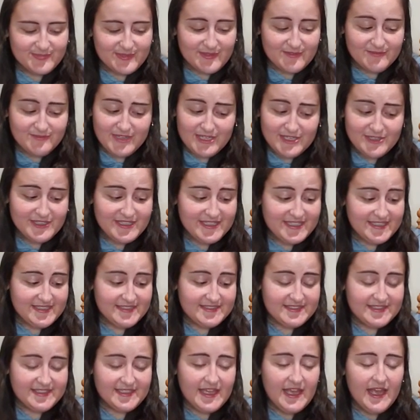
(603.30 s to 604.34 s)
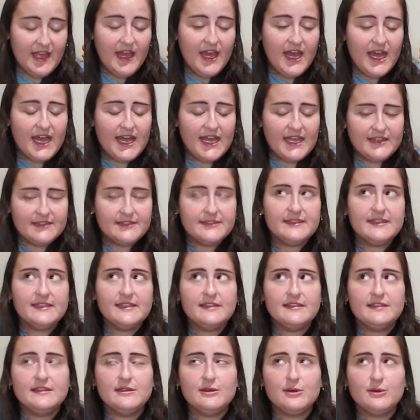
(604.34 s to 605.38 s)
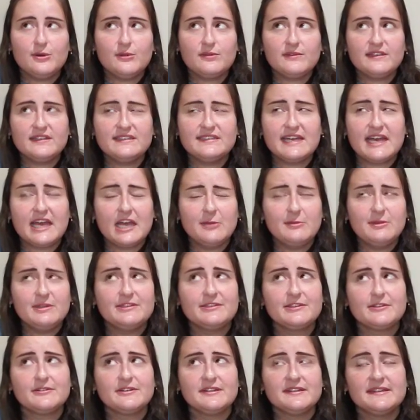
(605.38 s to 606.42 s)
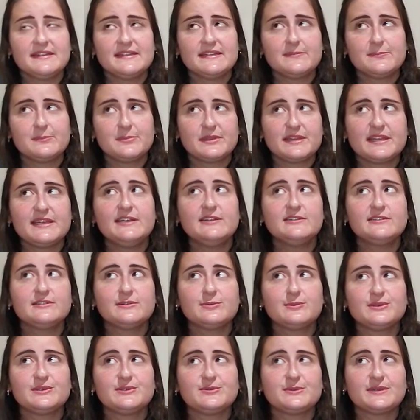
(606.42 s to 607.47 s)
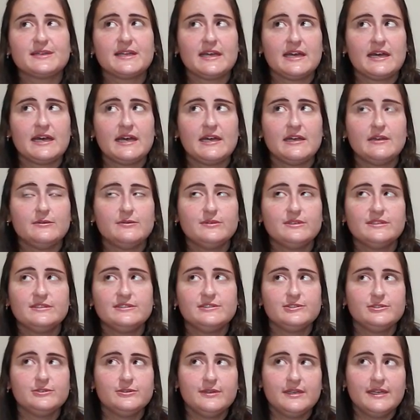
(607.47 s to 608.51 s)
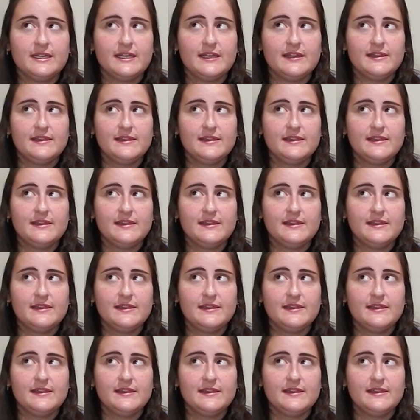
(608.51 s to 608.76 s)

Very easy. I think the only time it started to split was when I was doing